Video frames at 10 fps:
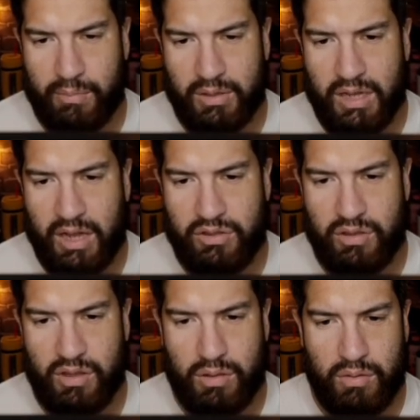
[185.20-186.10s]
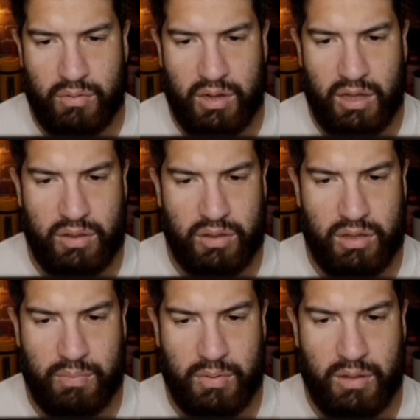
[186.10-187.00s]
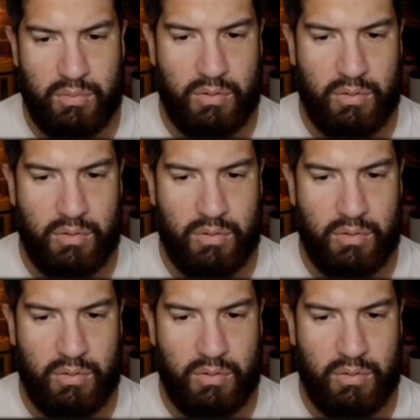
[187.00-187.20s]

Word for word: I'm attaching this to an HTTP